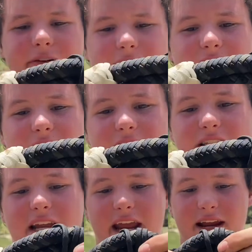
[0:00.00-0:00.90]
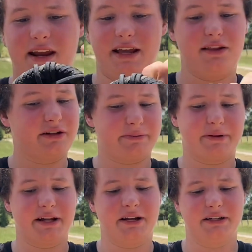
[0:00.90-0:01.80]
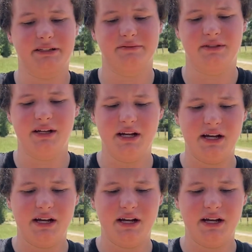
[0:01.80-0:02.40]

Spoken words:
As you can see, it looks pretty good.